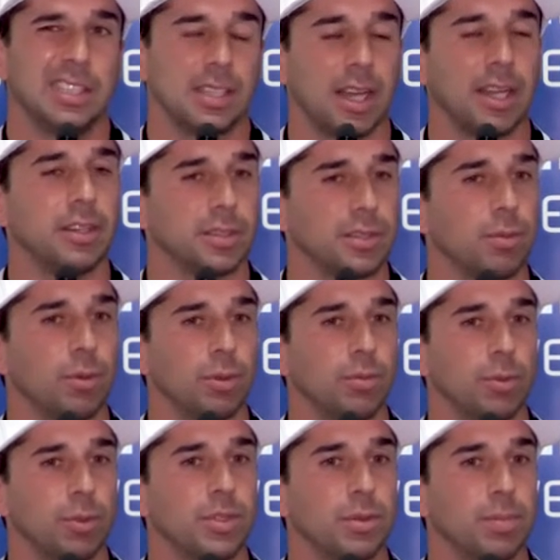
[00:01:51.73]
Tires
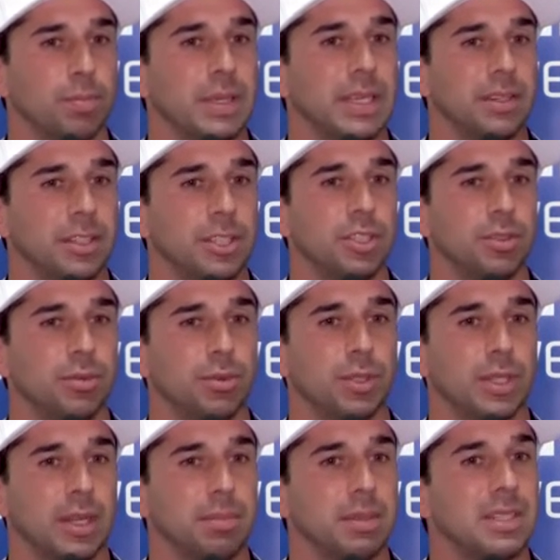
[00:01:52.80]
was a bigger issue
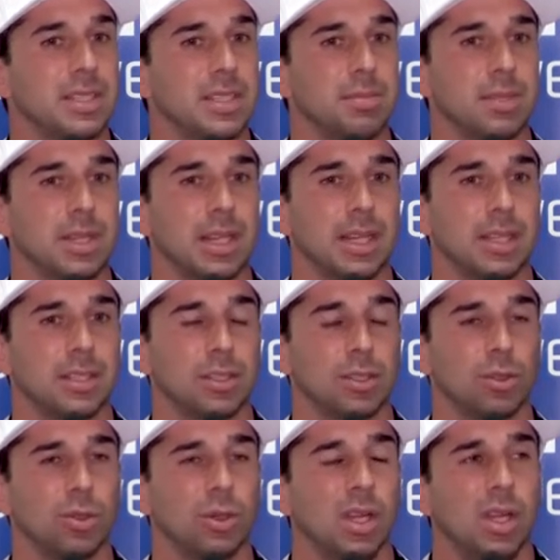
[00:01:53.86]
for them, it seems like.
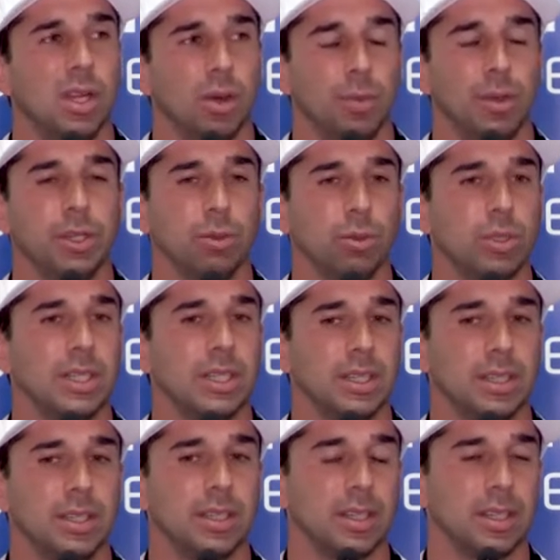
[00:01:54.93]
So we do
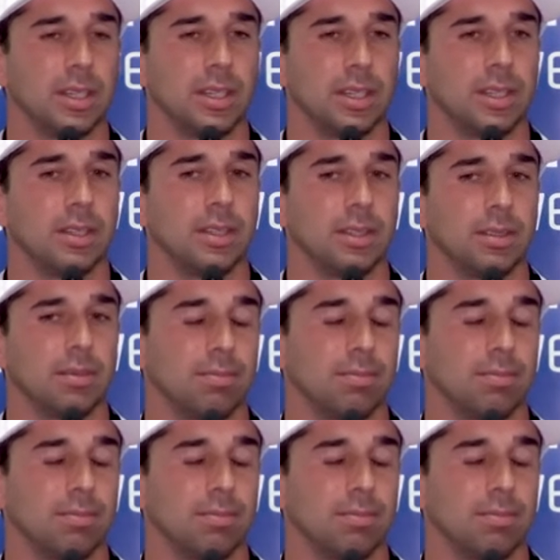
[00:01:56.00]
think uh,